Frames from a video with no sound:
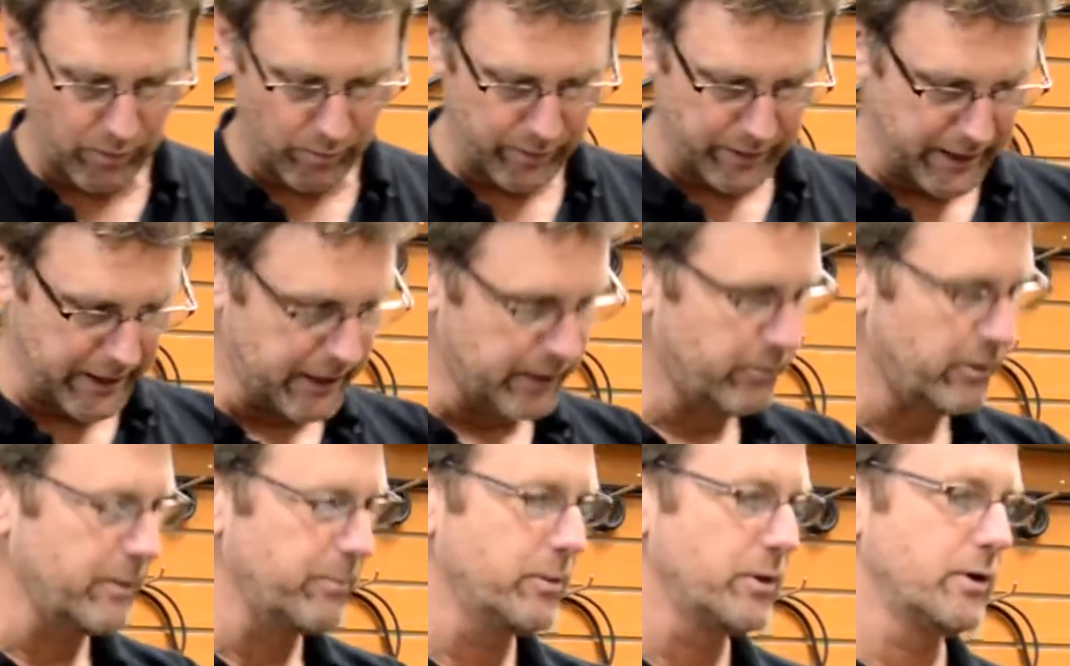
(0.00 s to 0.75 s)
we need to
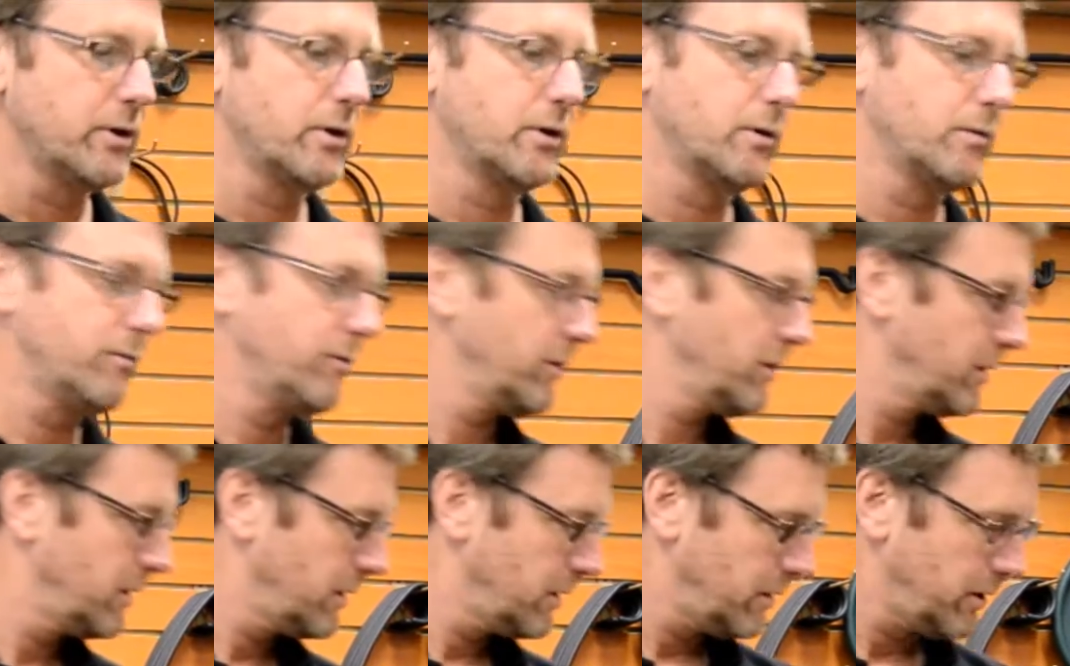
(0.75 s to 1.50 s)
remove
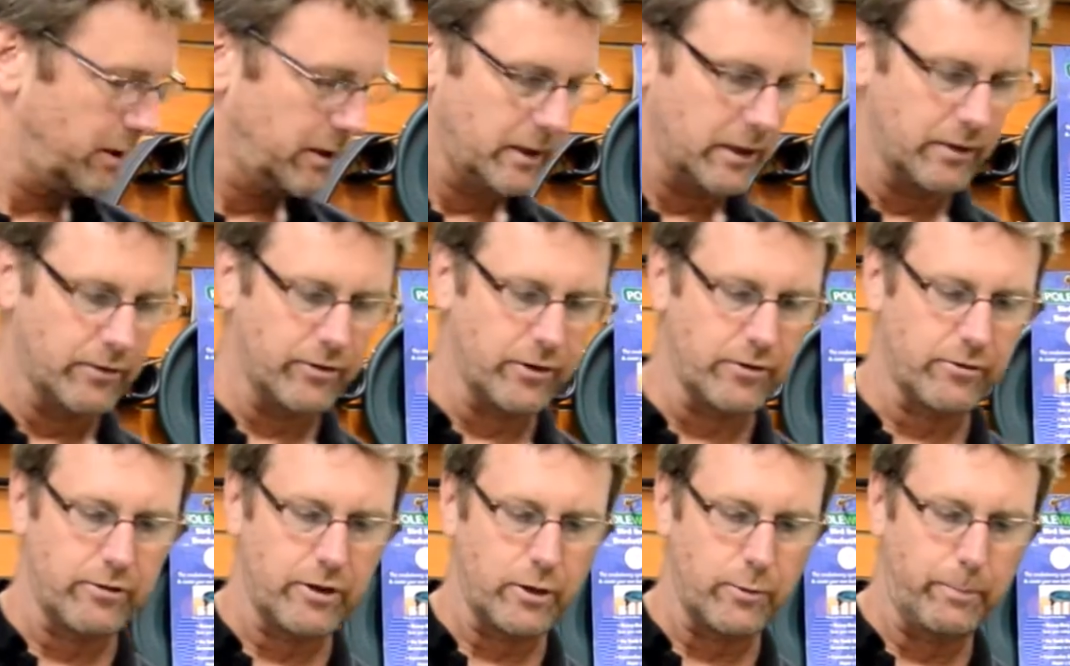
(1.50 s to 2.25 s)
is
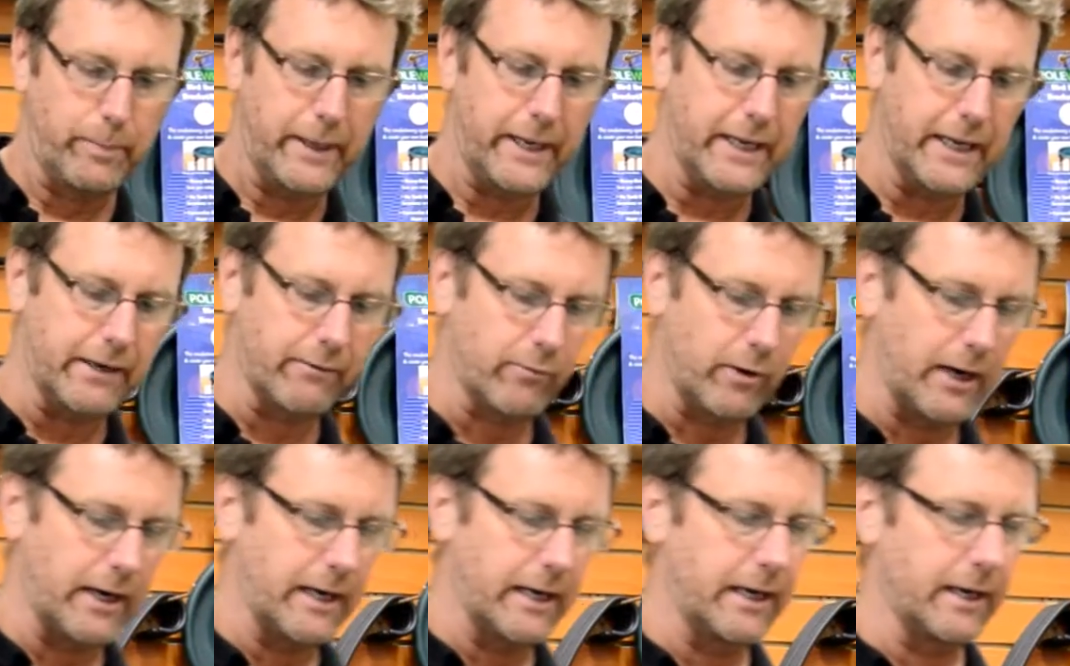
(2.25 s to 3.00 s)
this little pin
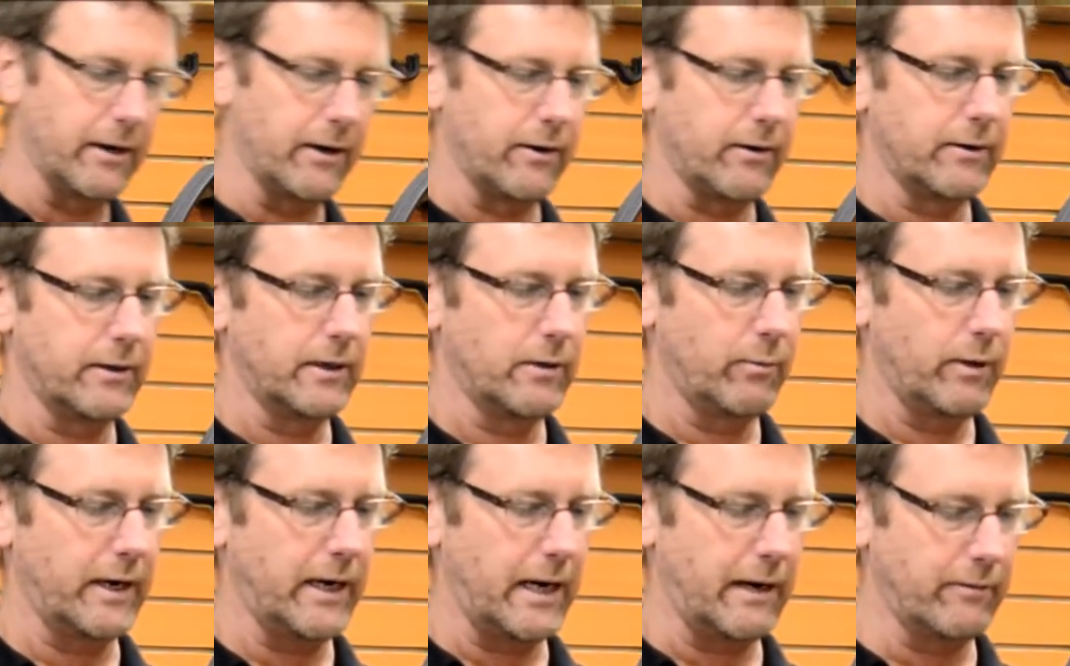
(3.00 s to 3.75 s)
right here. And the
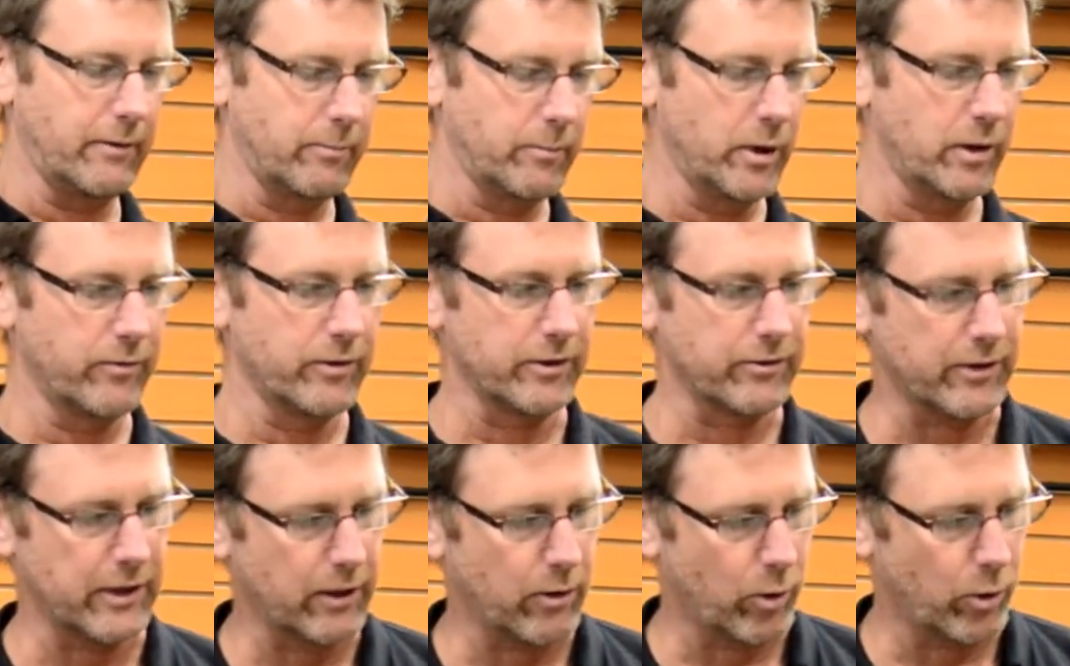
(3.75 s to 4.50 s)
way I remove it is
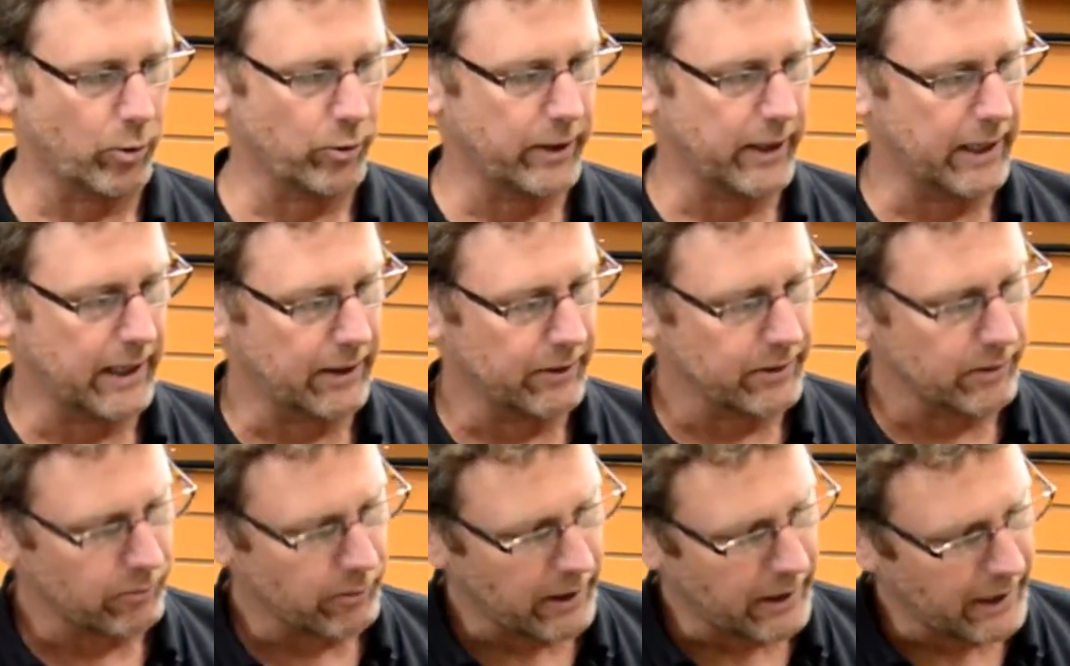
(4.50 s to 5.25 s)
I hold down
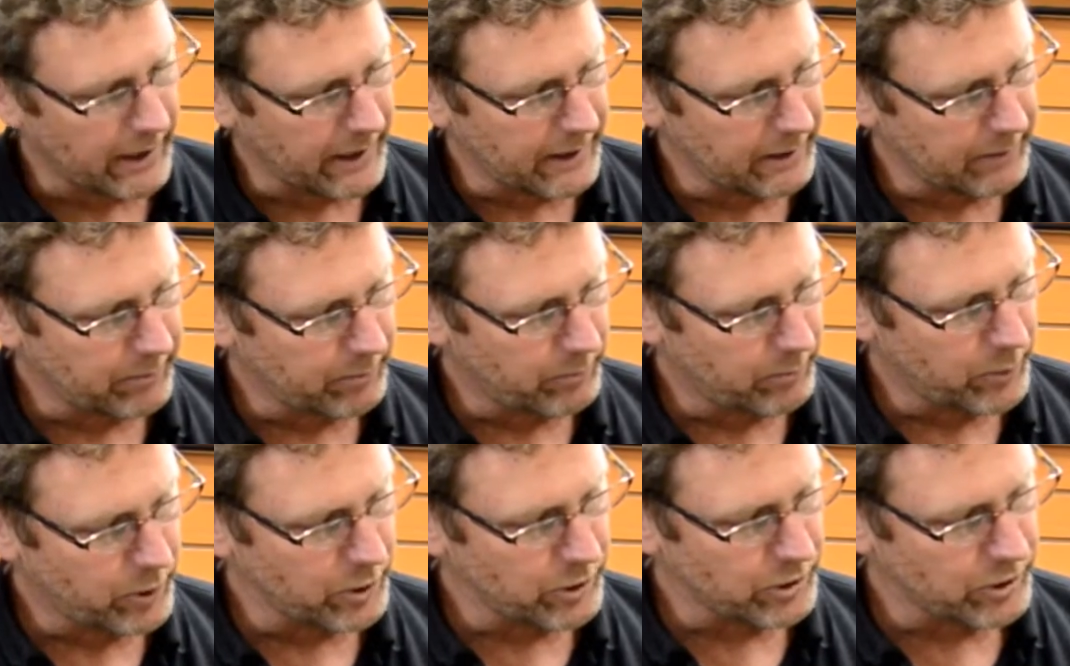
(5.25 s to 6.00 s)
the red,
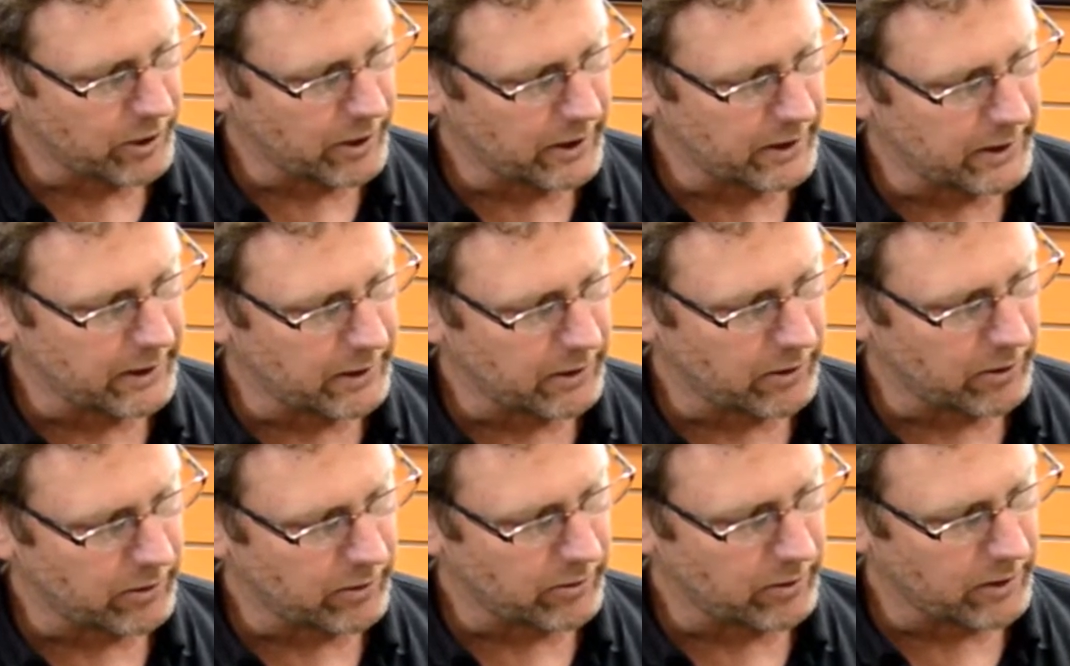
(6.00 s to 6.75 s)
push on the
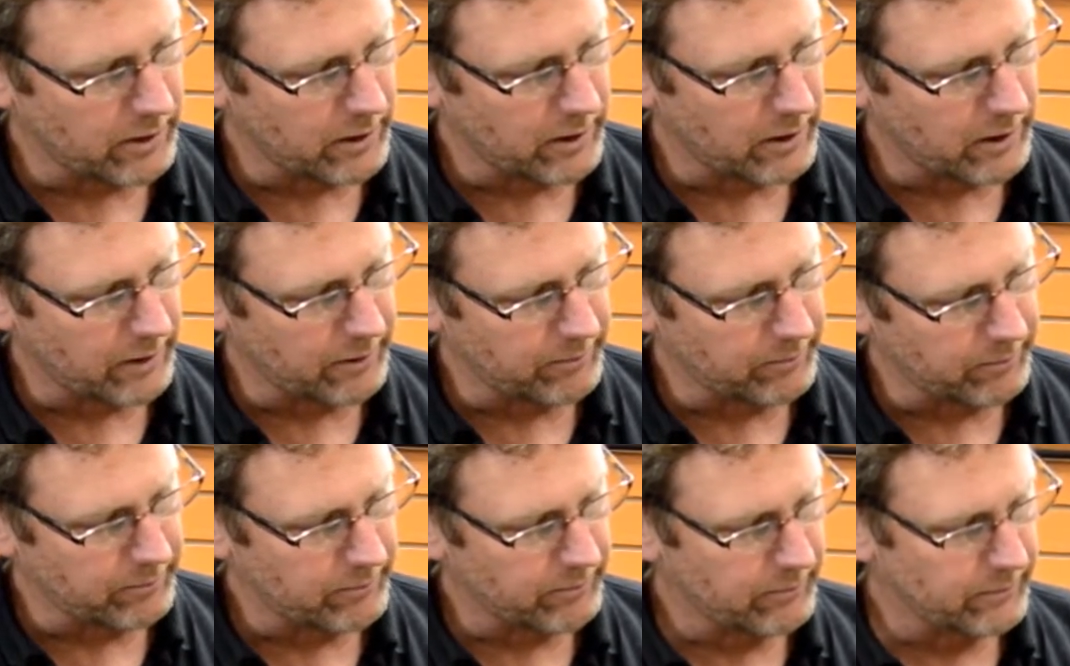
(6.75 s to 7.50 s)
little
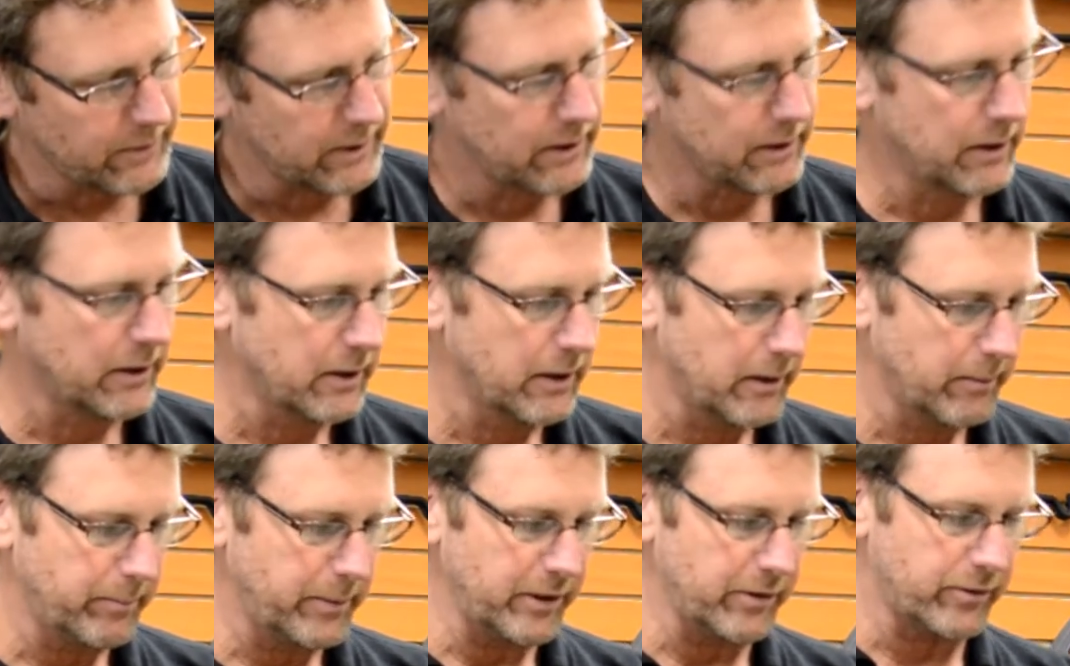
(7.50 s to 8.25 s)

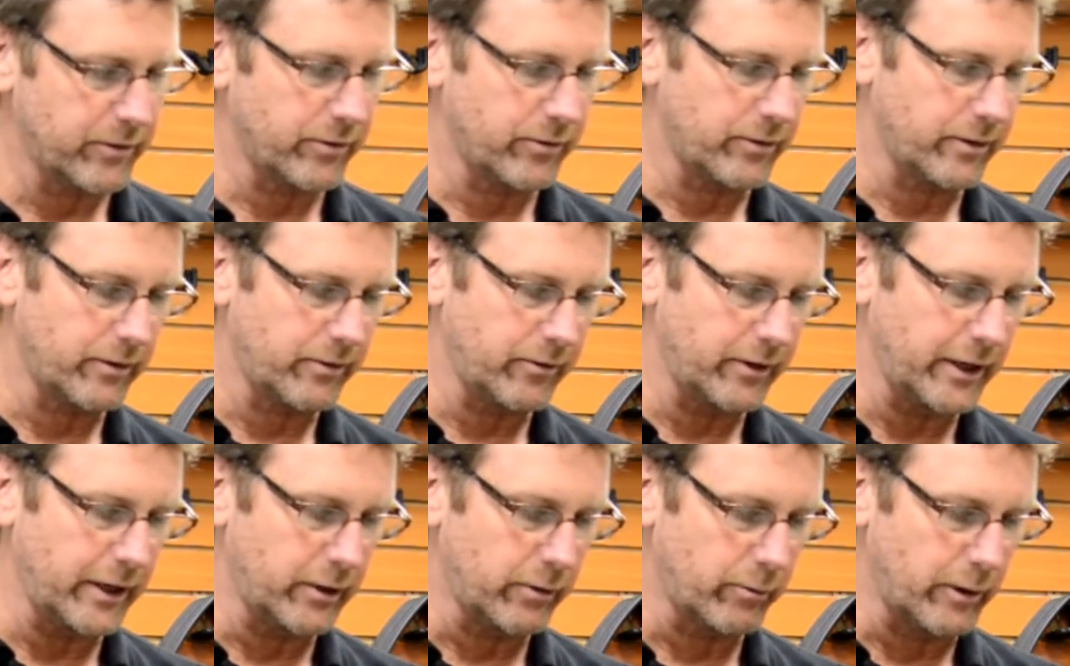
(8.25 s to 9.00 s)
piece of
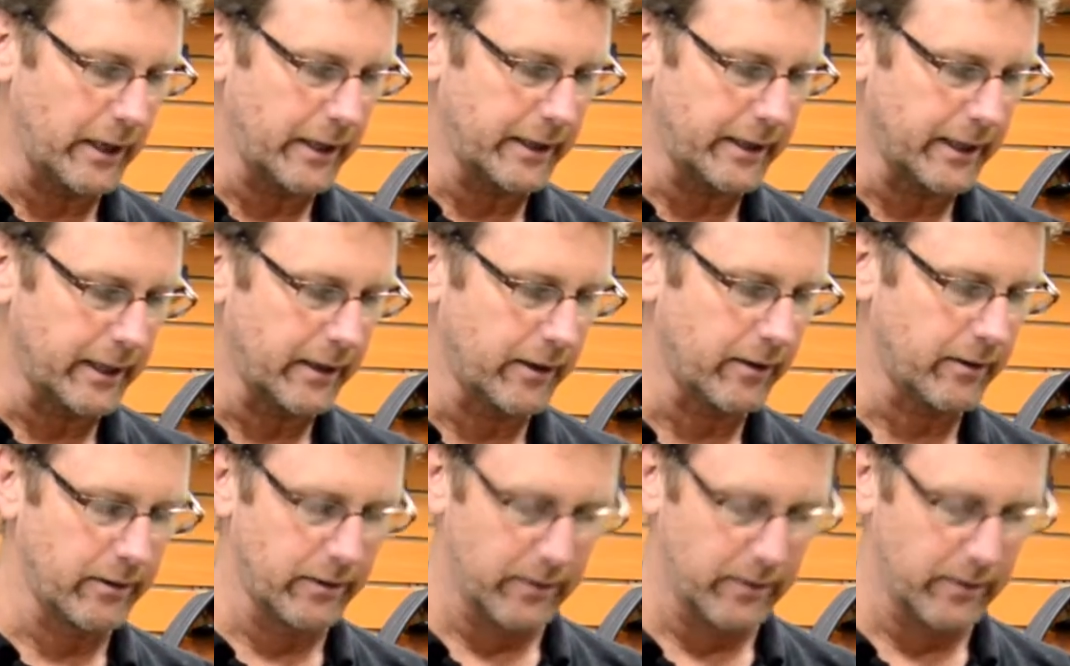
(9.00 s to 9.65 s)
steel right there,